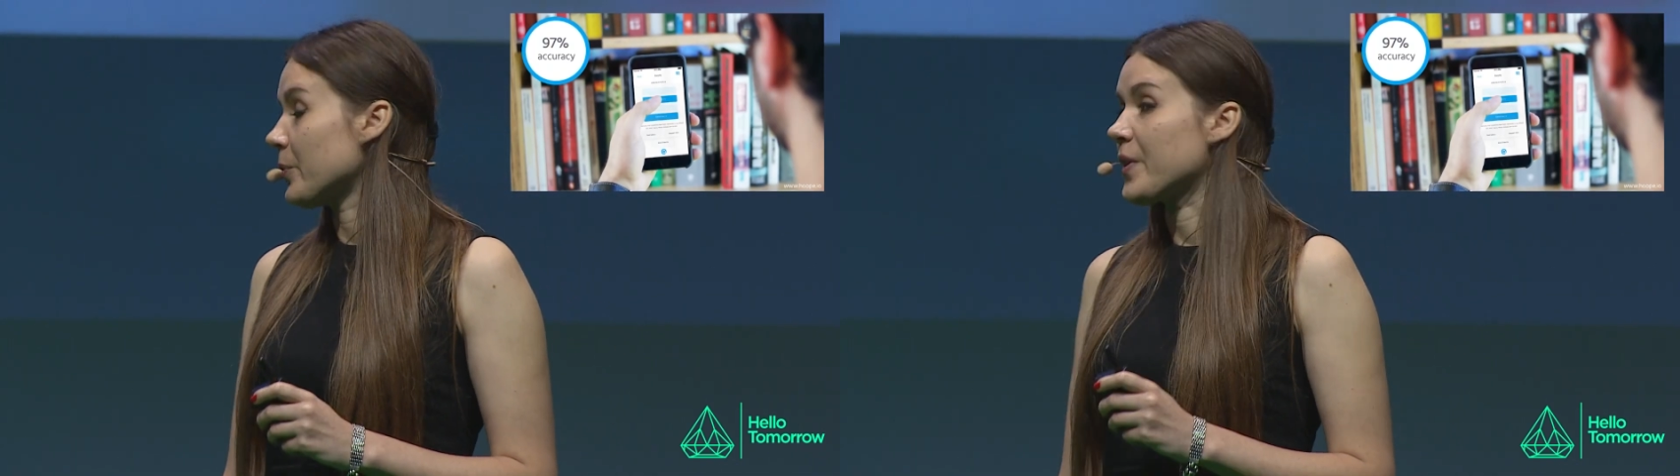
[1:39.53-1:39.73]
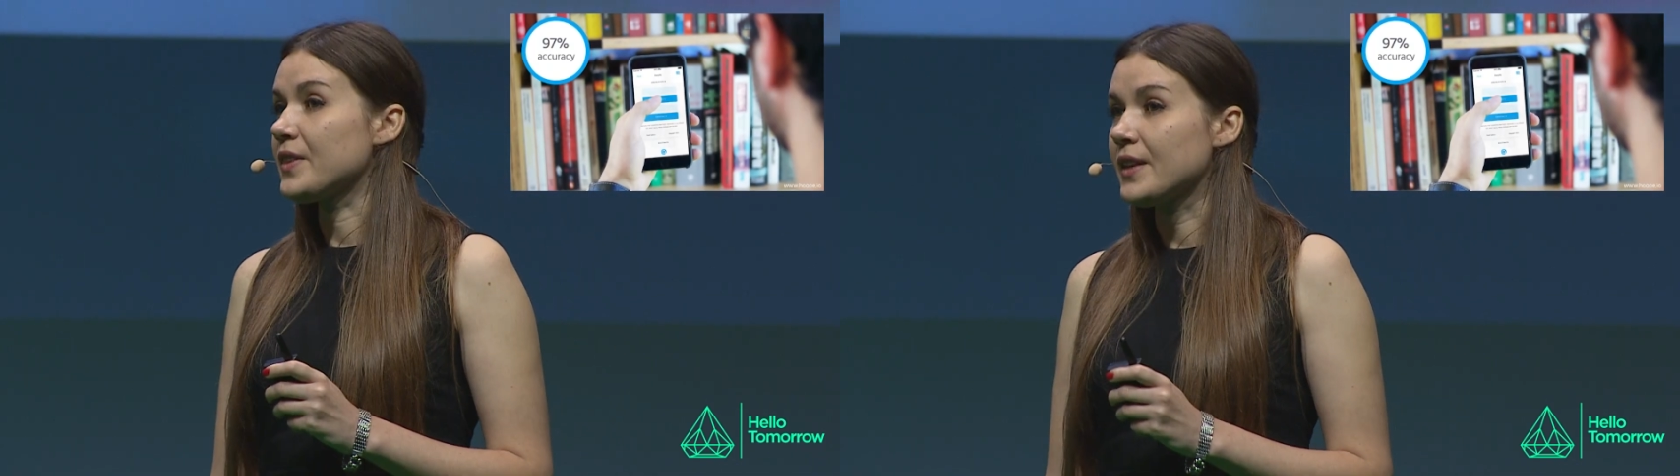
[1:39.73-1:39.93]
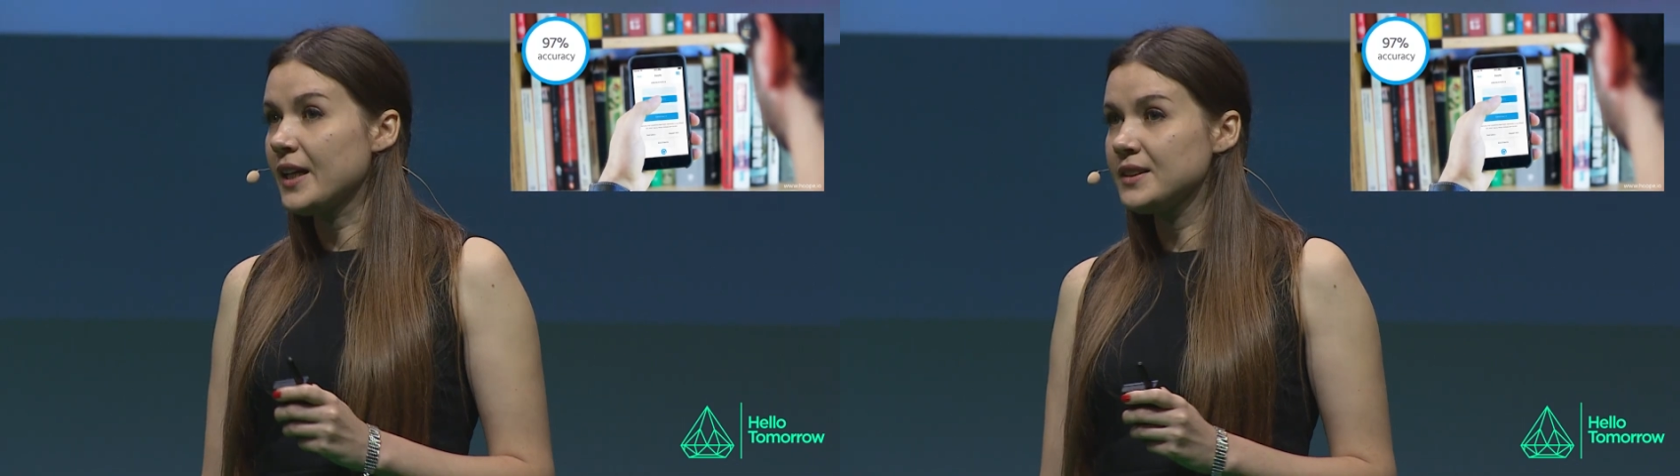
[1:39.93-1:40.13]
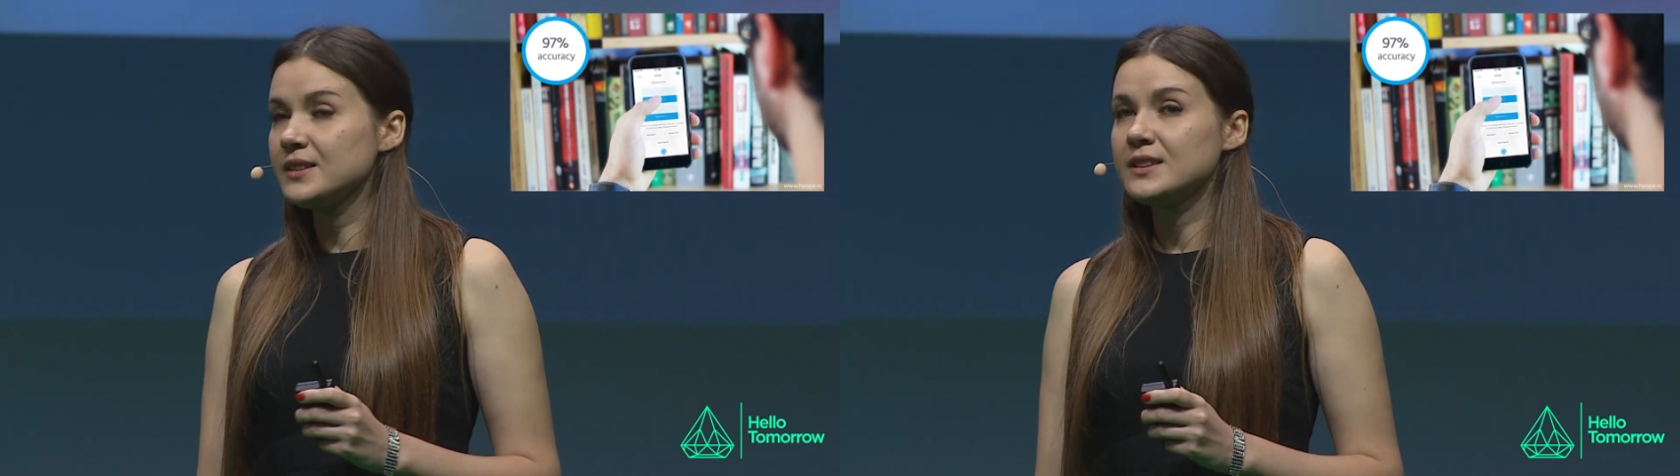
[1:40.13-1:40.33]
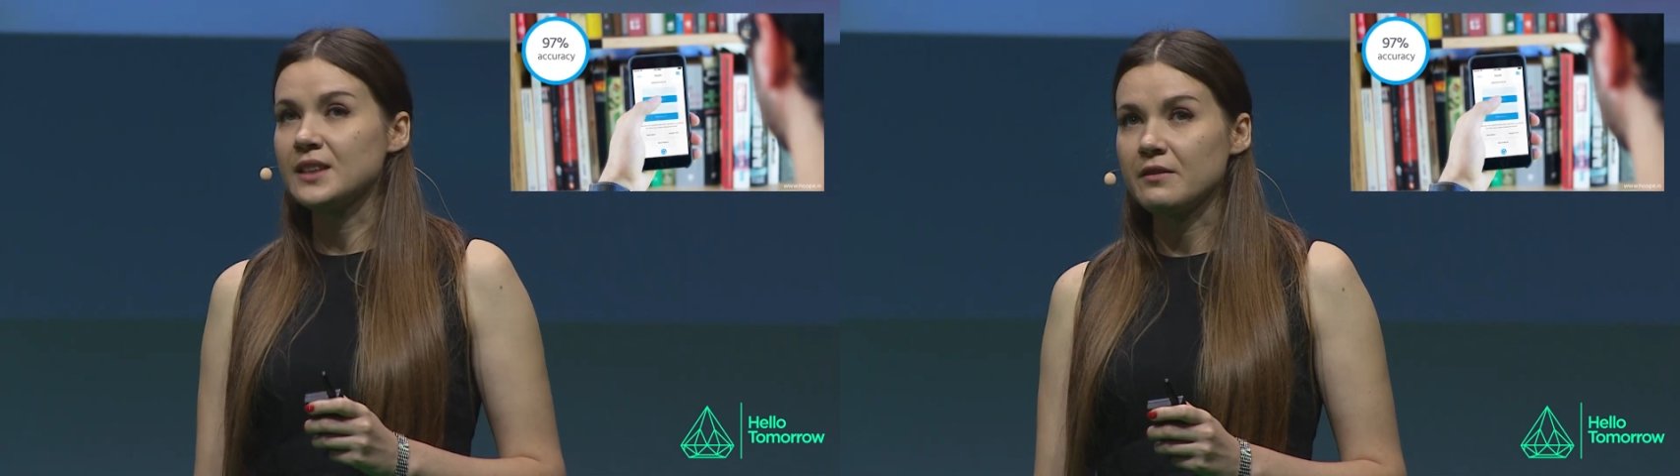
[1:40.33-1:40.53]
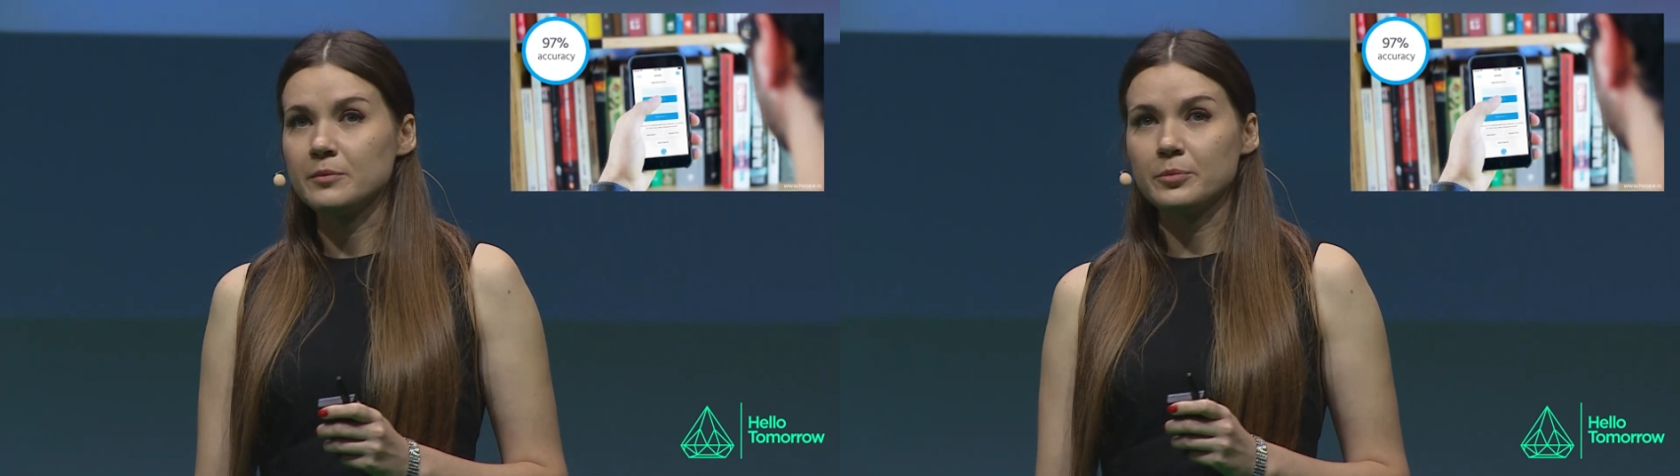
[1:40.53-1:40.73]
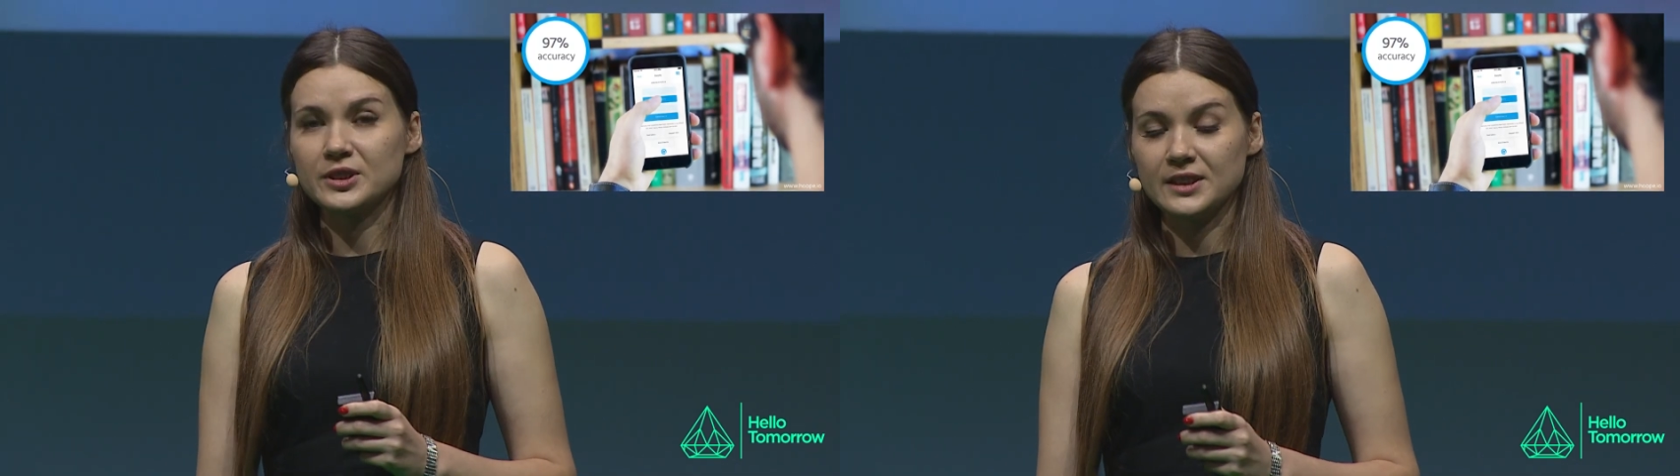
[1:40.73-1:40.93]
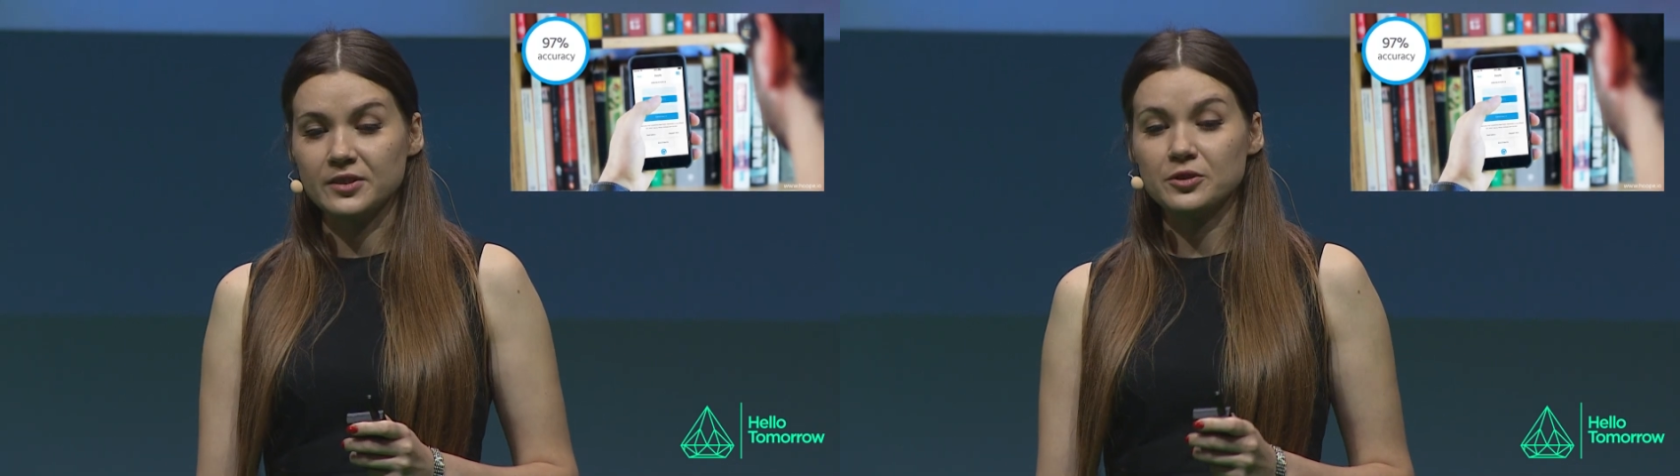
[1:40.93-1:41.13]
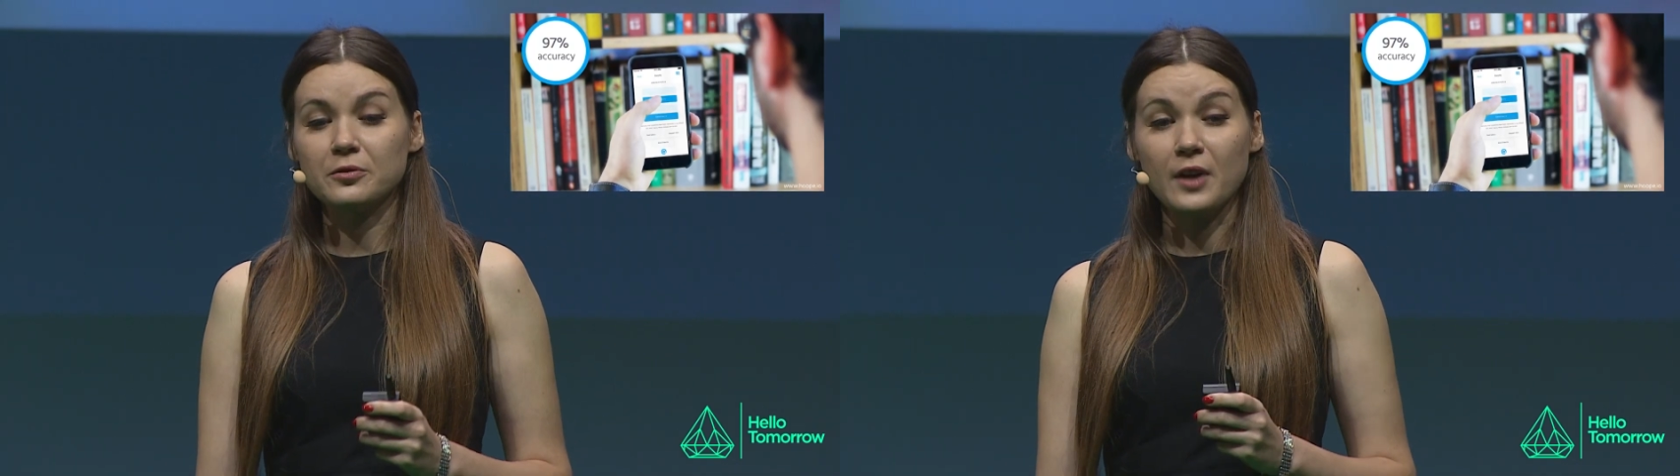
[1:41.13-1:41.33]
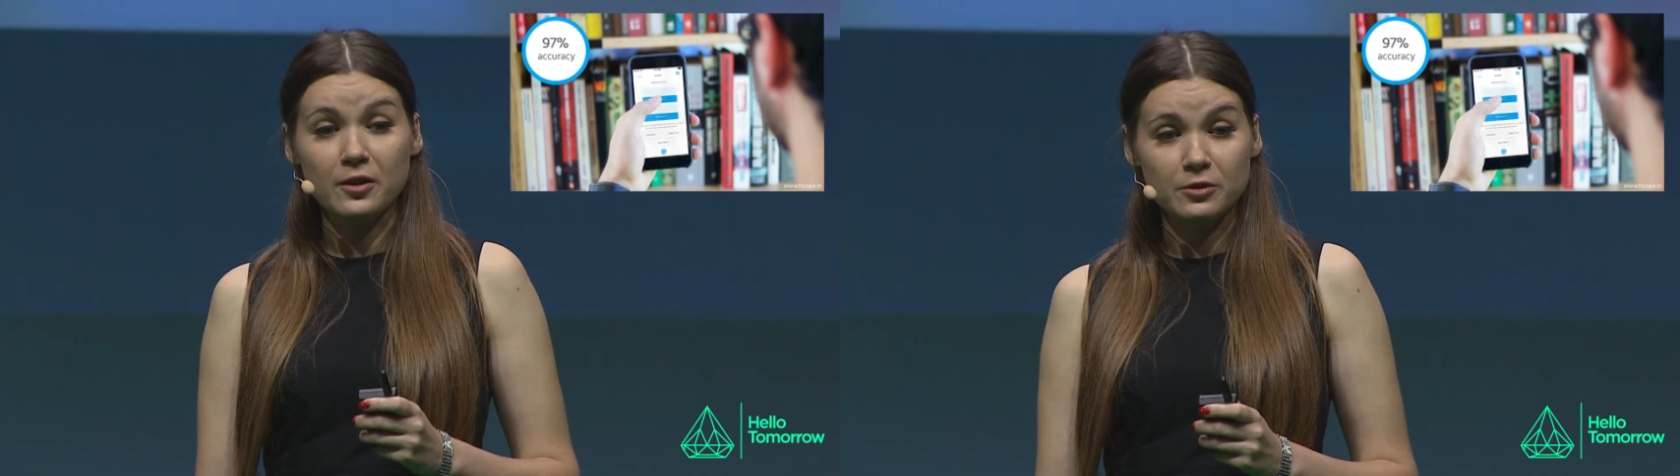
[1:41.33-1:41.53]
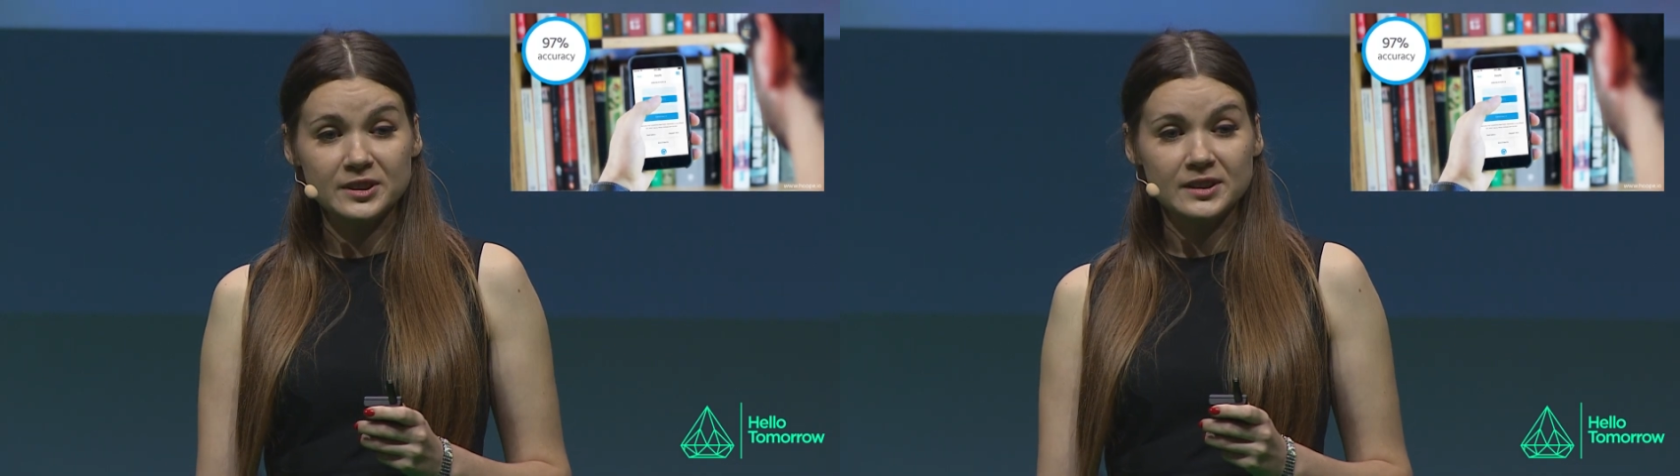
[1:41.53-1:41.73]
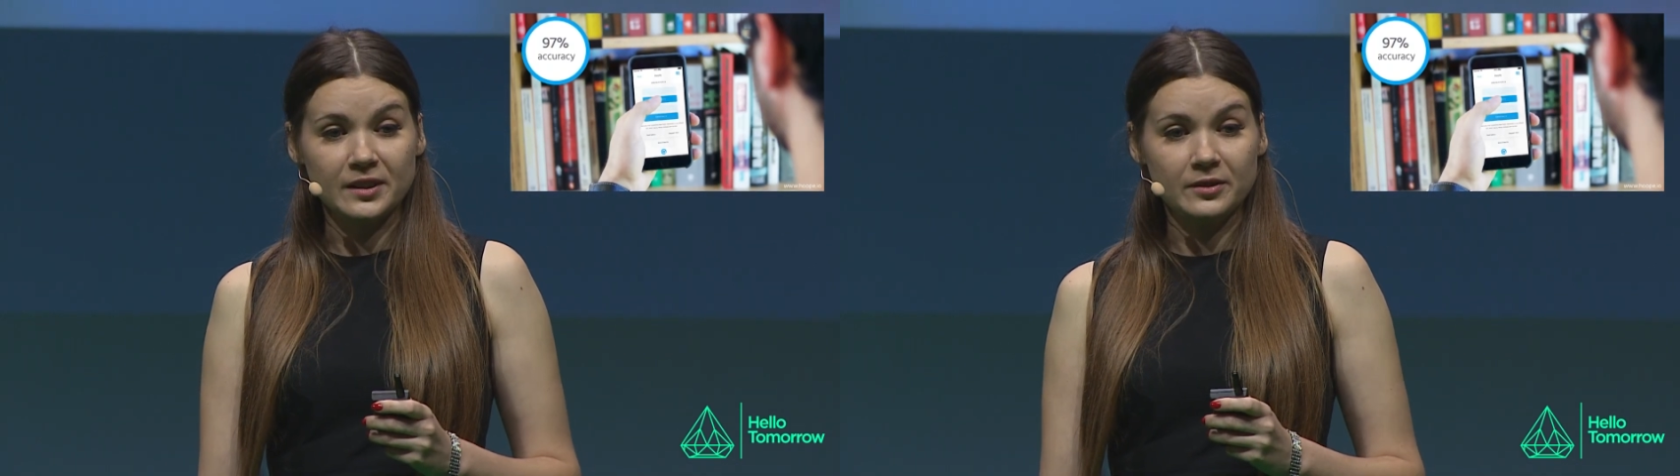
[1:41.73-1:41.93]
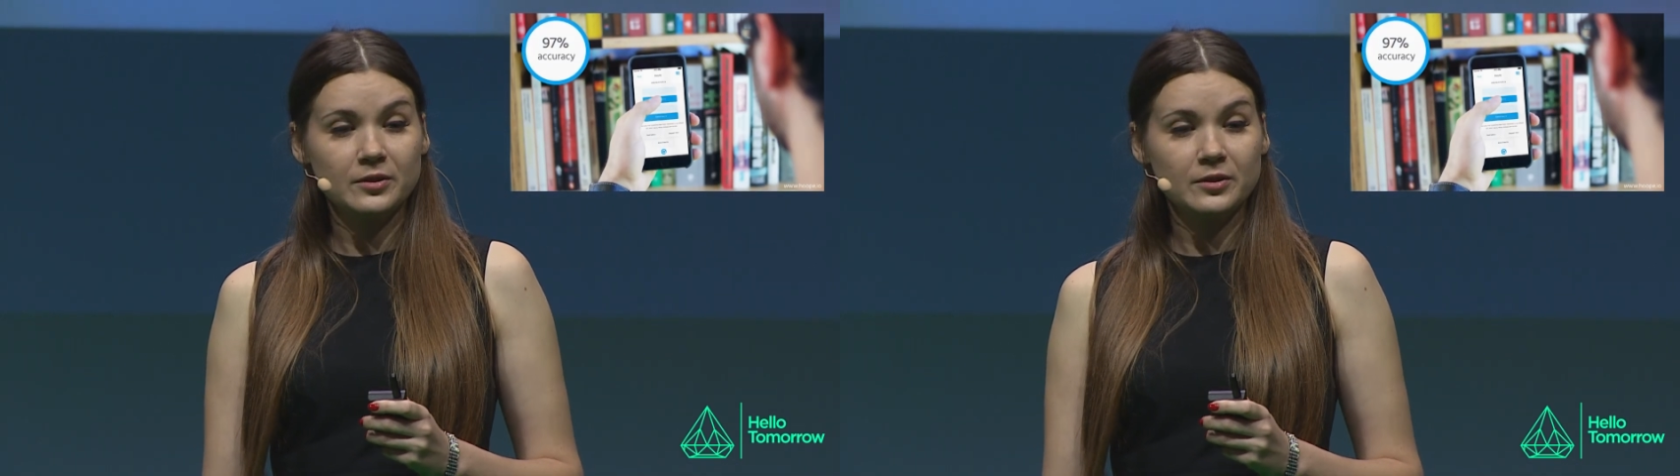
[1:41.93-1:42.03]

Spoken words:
with 97% of accuracy,